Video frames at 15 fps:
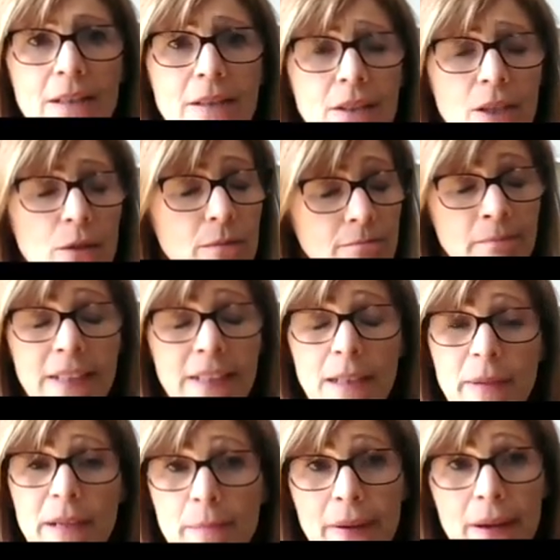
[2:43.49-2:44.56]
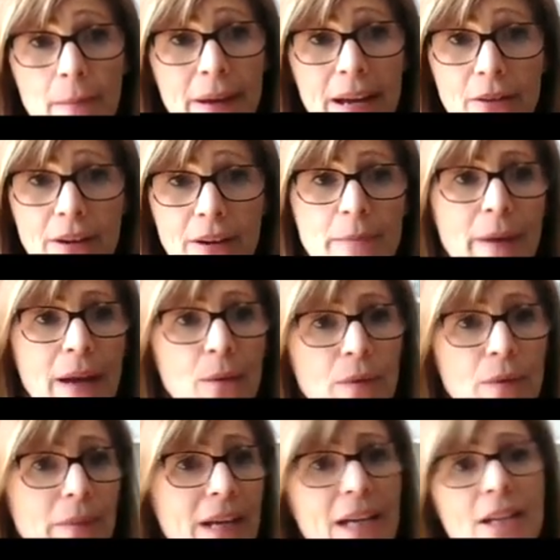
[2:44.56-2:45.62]
So a little bit of background about
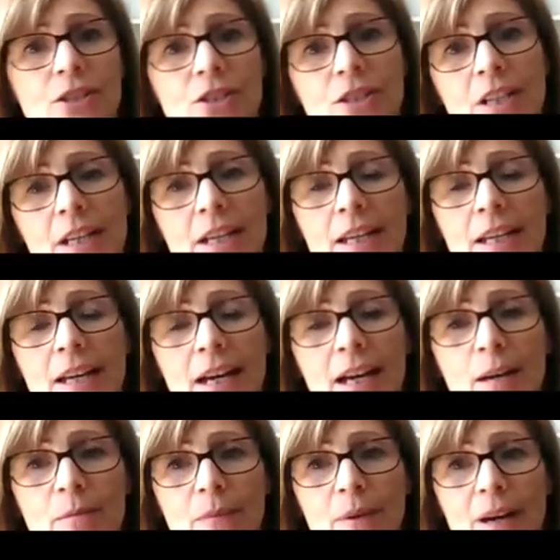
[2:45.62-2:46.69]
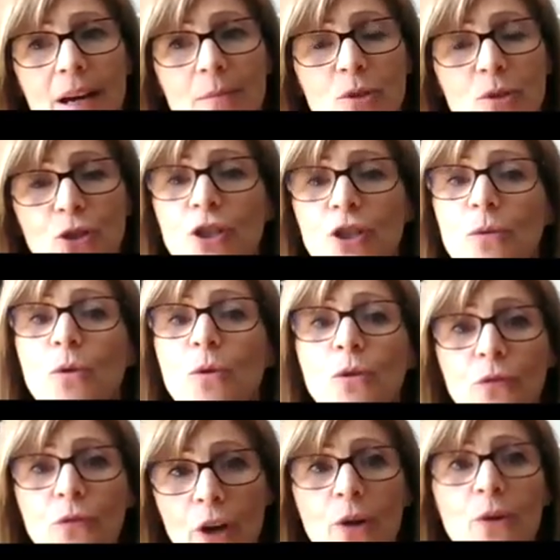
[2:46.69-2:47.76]
whiplash. I'm sure you all
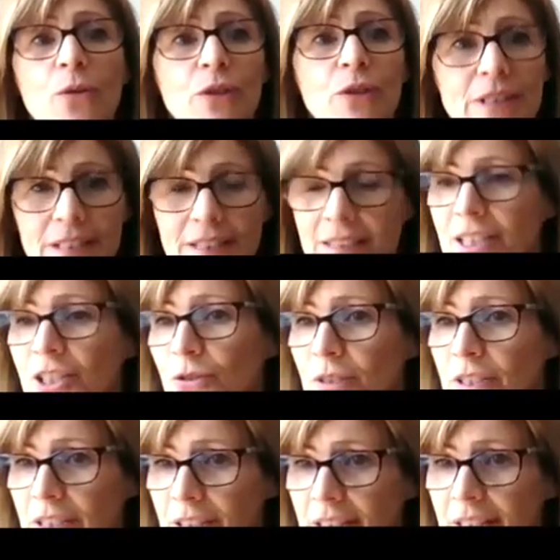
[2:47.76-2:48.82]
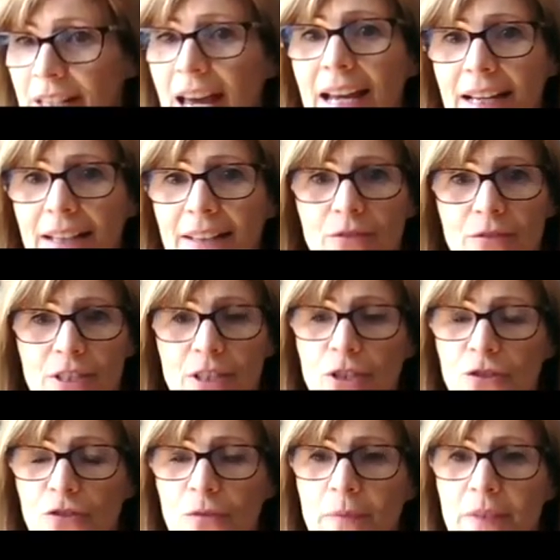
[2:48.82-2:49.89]
know that it's an injury to the neck that
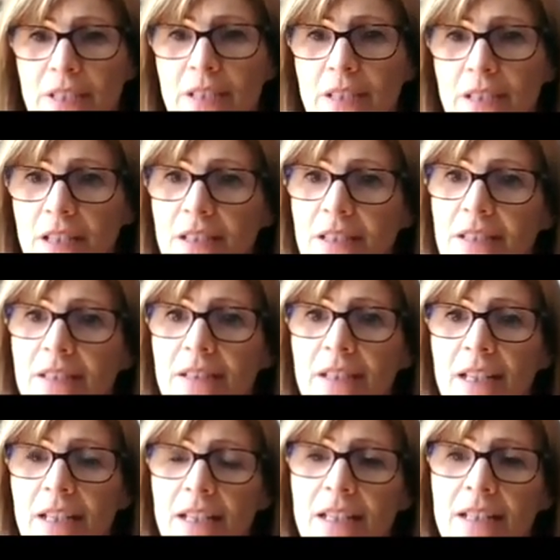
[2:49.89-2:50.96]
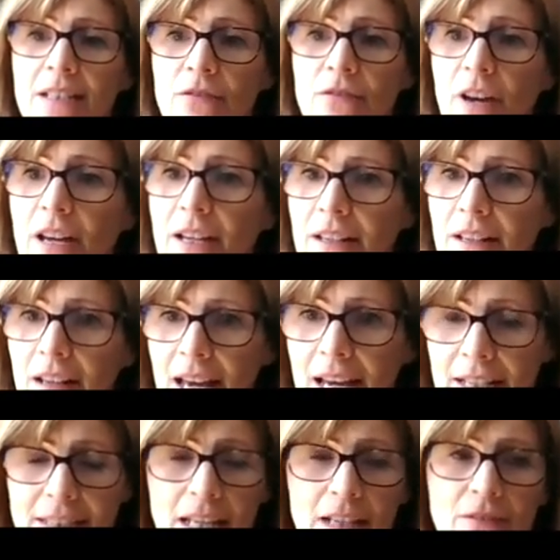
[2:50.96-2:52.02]
results from this sudden cervical
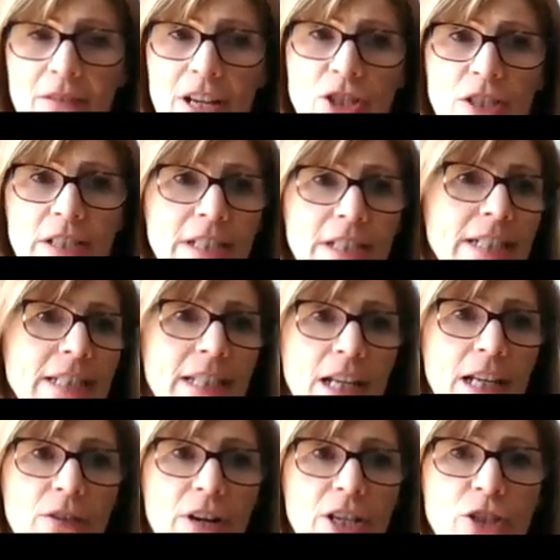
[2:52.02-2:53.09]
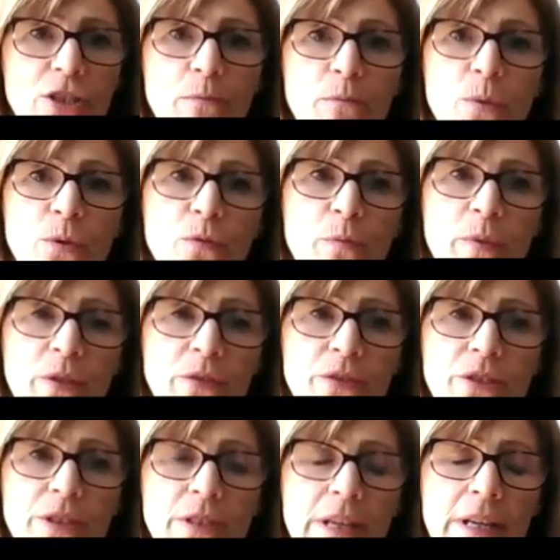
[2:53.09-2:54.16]
acceleration, deceleration
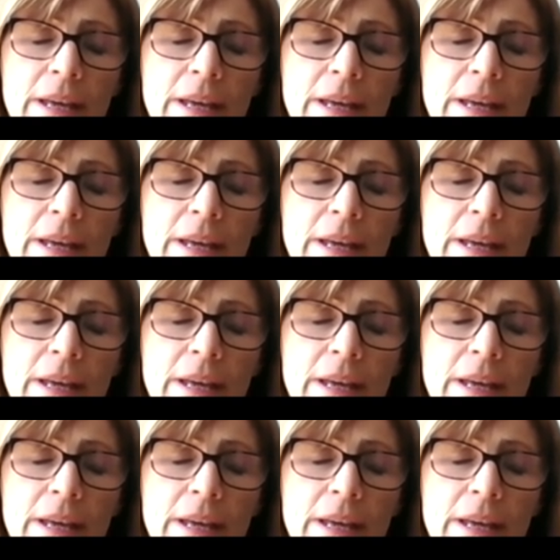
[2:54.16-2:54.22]
movement.